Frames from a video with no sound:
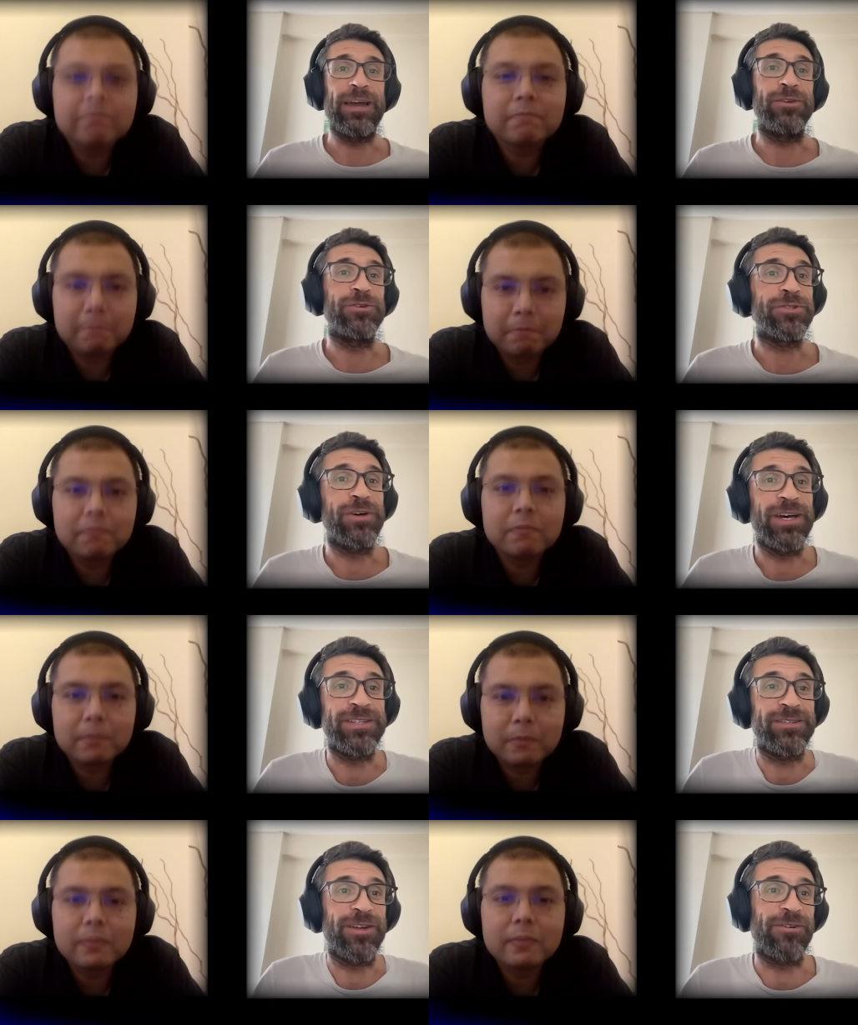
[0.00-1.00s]
Speaker 1: and also
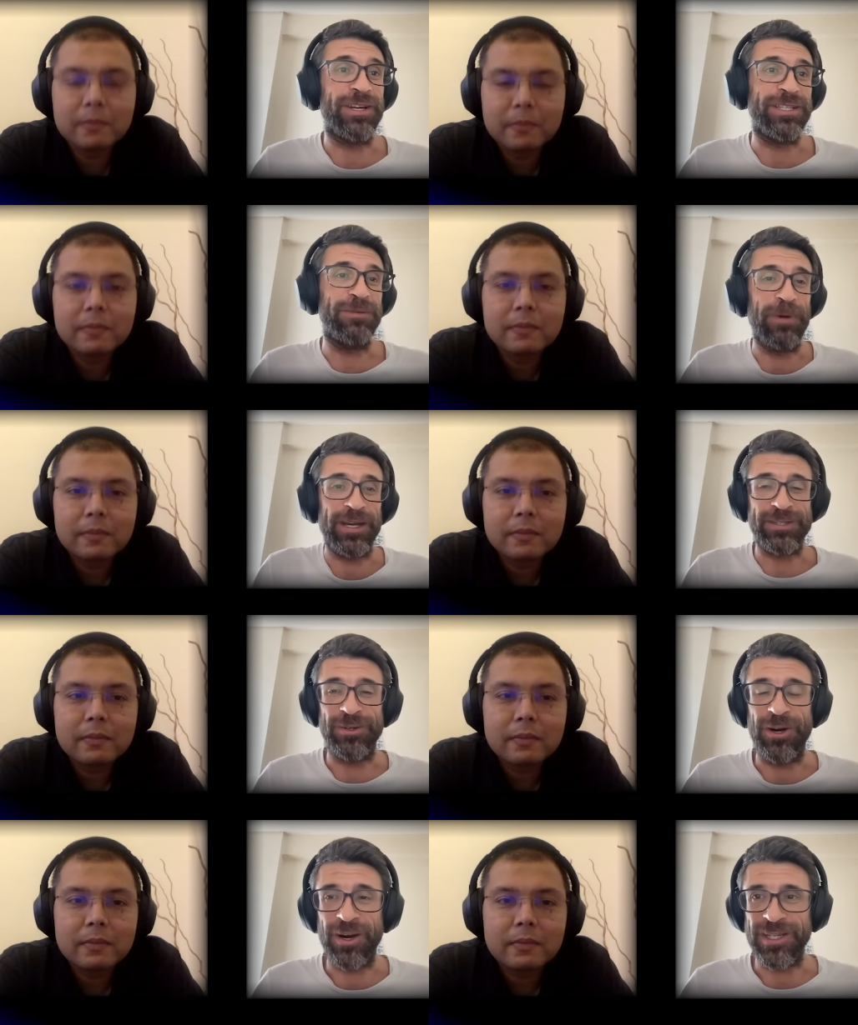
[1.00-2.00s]
has a direct impact on
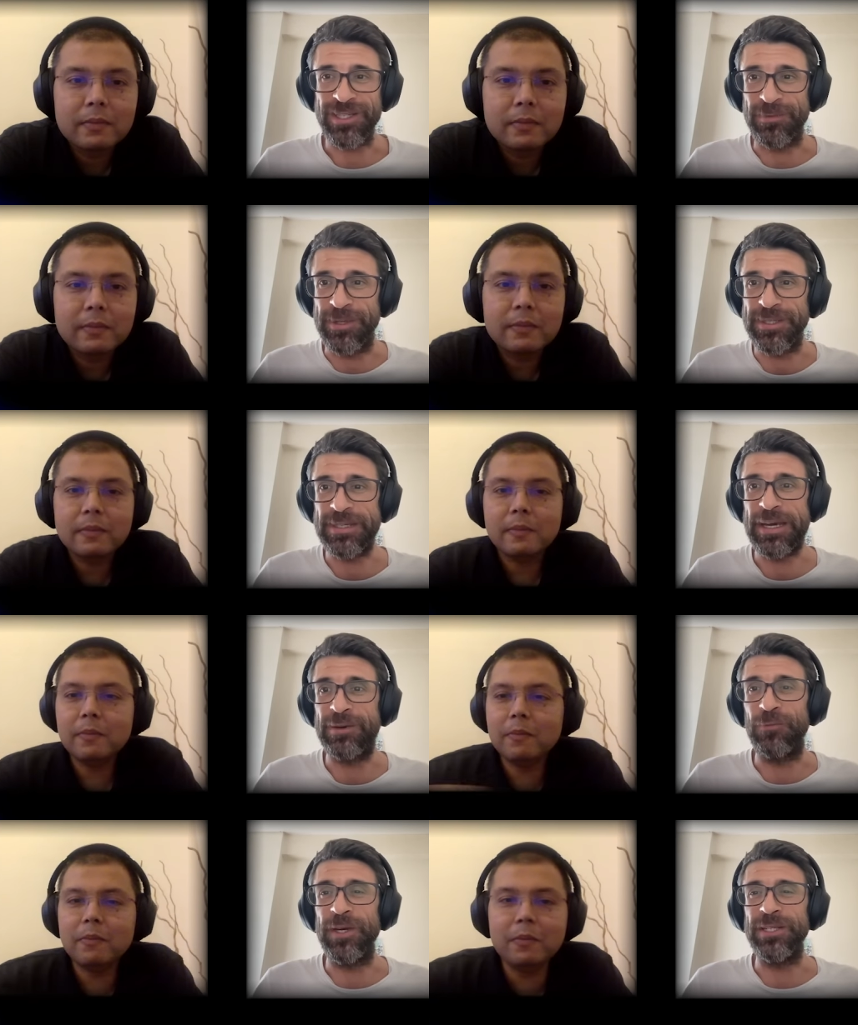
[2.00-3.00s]
our customers.
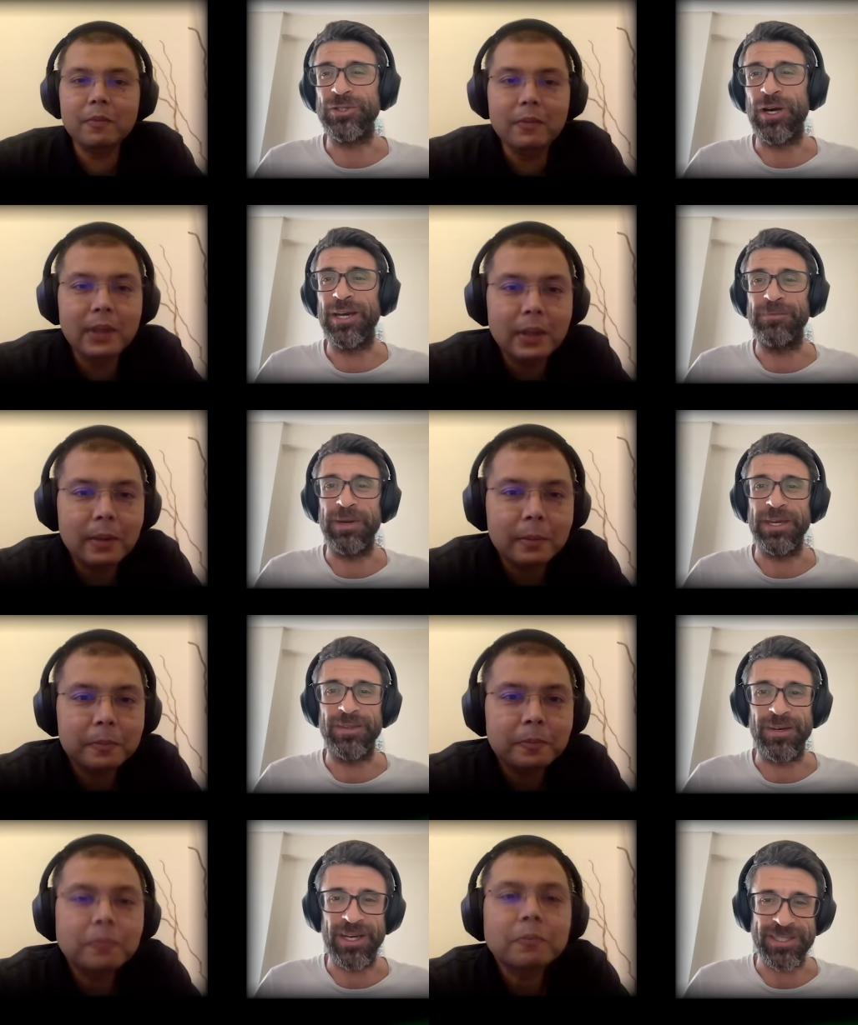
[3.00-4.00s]
And we try and make
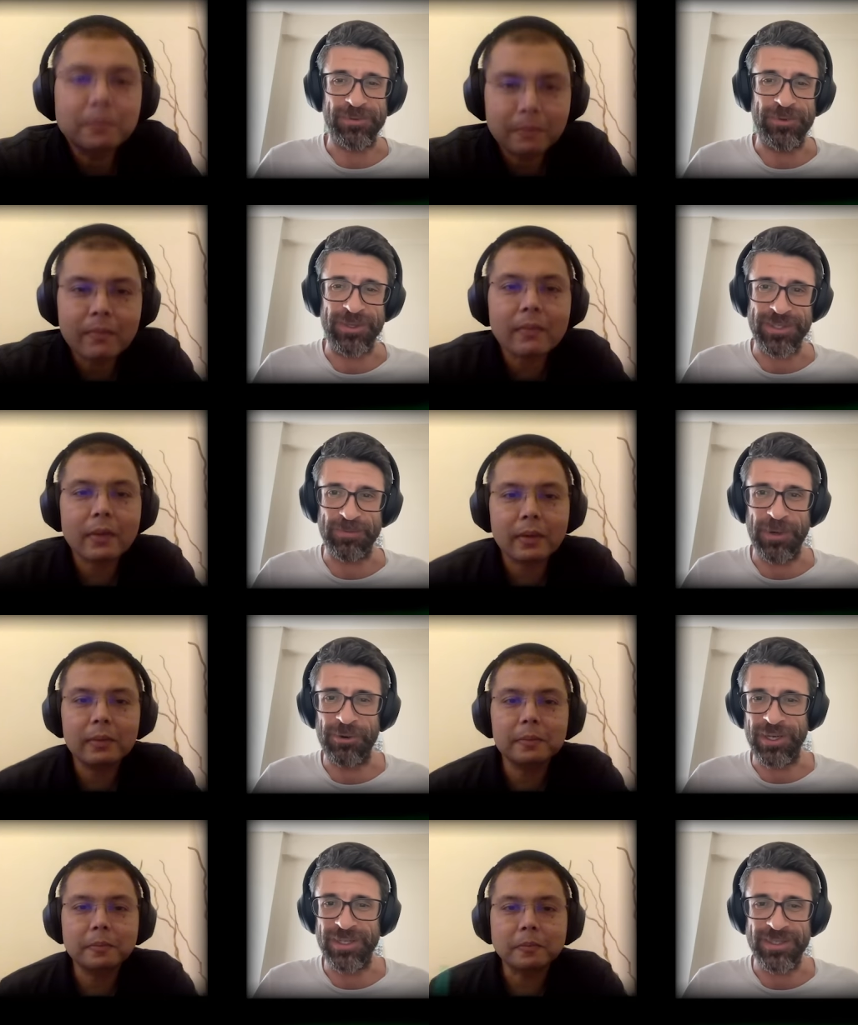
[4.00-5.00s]
the customer
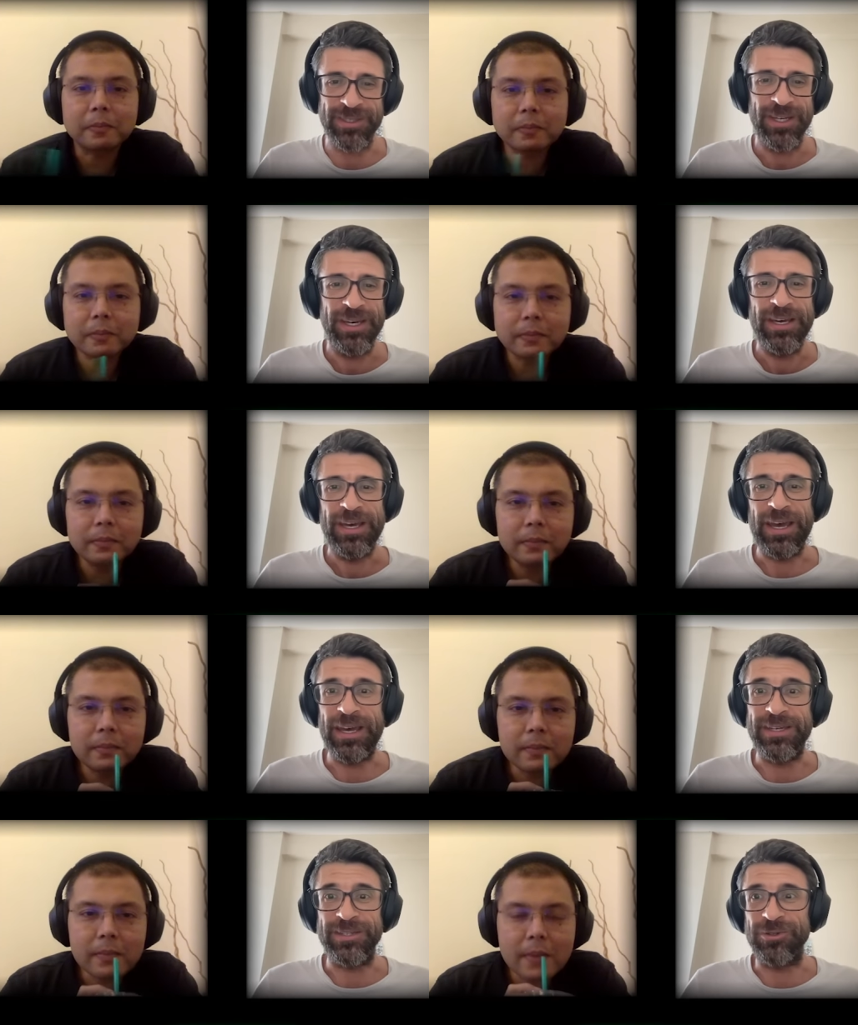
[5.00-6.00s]
experience
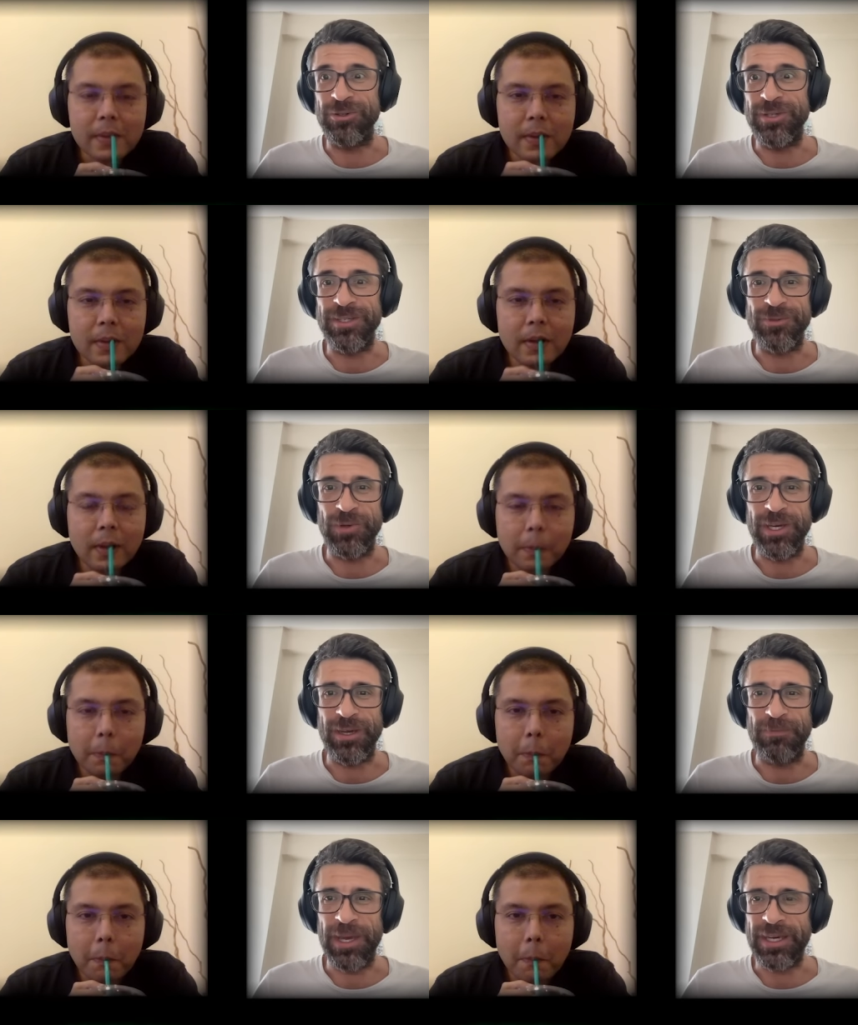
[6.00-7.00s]
as good as we
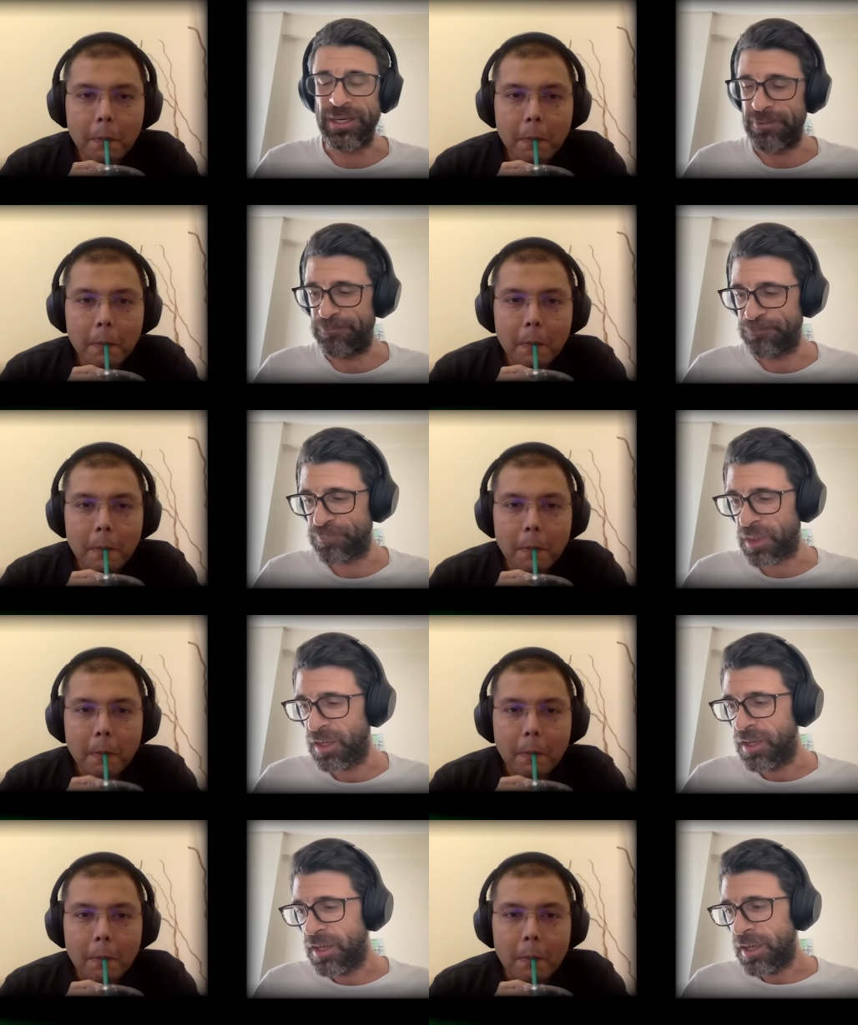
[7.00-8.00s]
can make it.
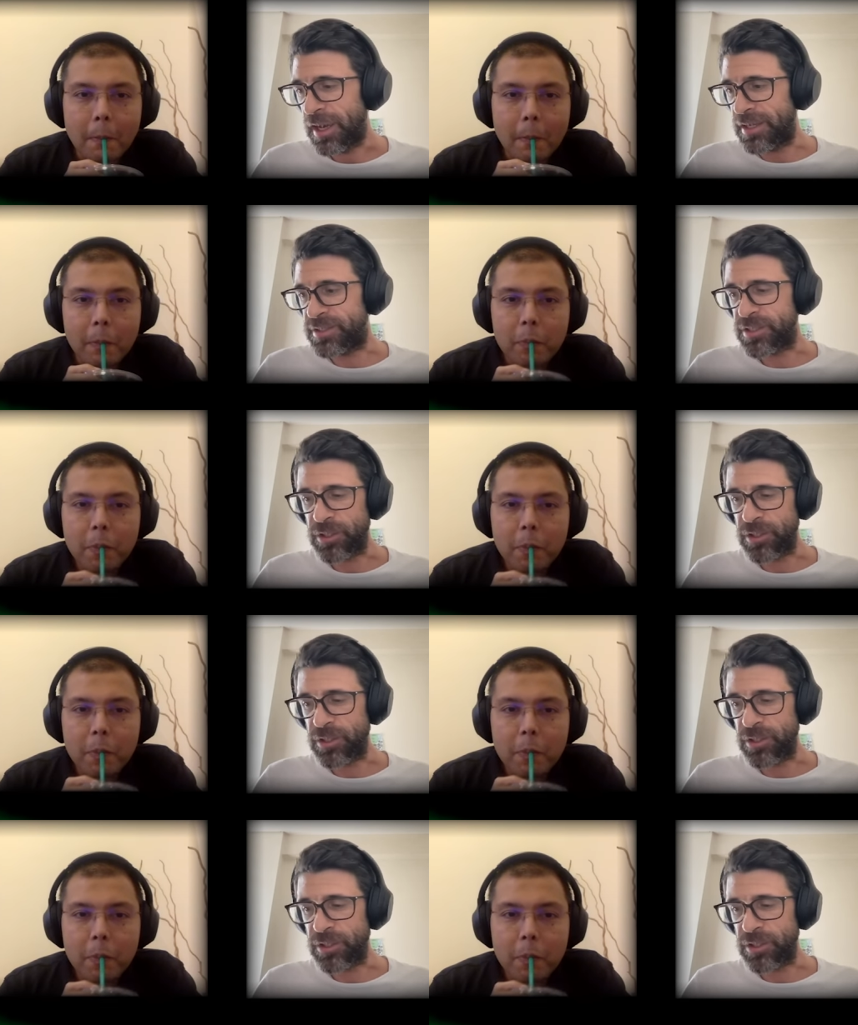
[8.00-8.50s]
And